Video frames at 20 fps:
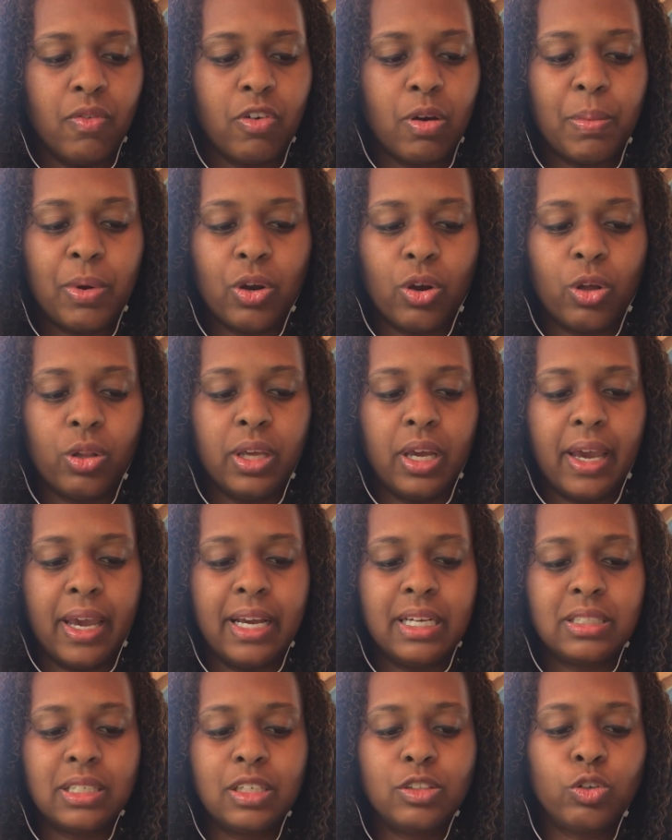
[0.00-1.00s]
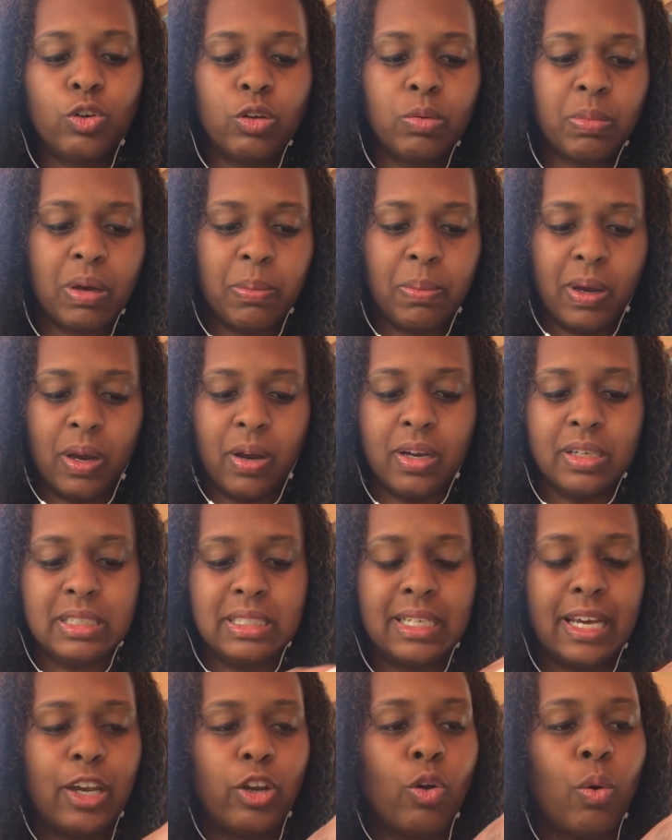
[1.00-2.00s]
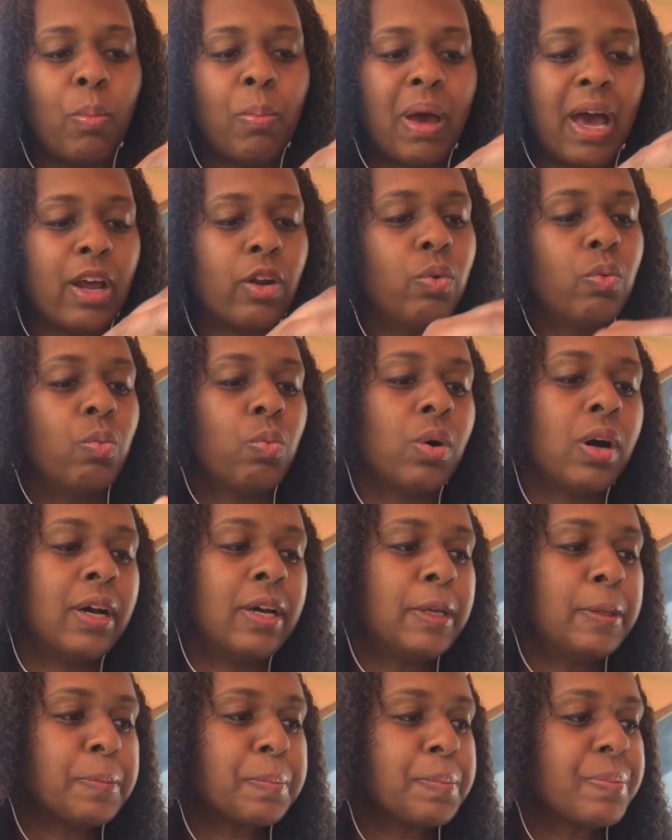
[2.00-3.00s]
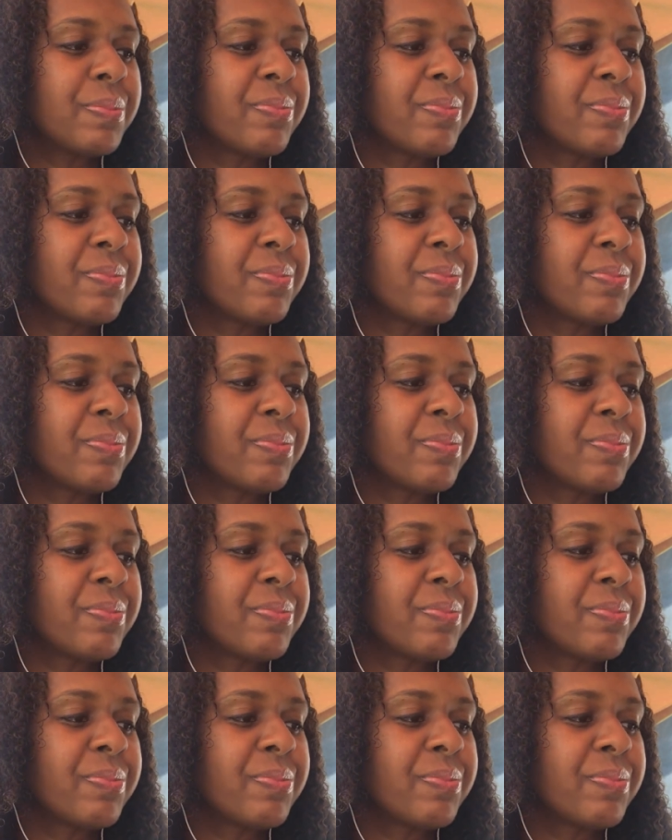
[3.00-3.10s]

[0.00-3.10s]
From an early age, I told my parents that no matter what